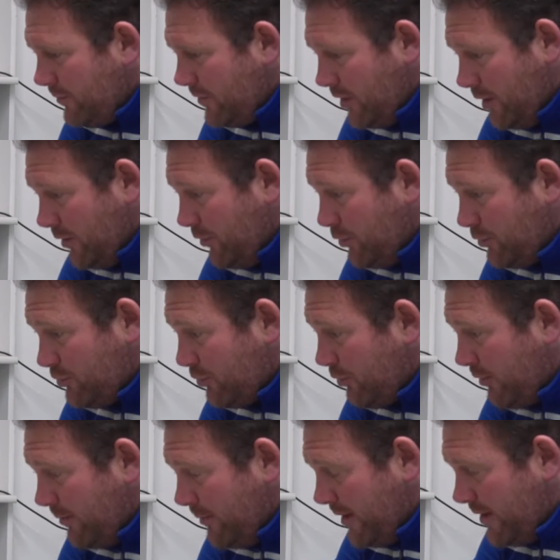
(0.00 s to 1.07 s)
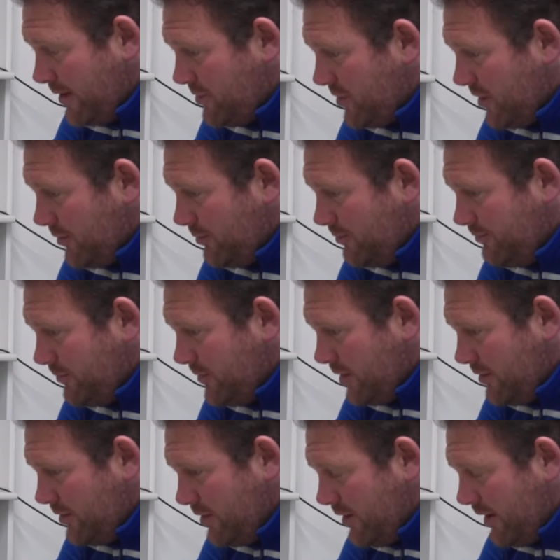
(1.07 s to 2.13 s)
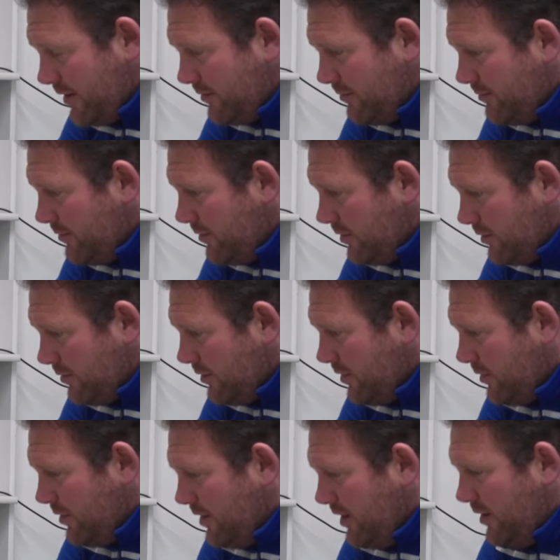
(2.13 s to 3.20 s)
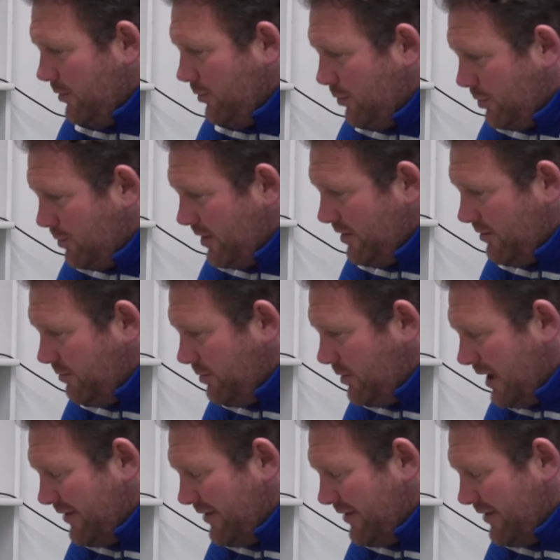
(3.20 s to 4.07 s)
you know, not scoring many, so it would be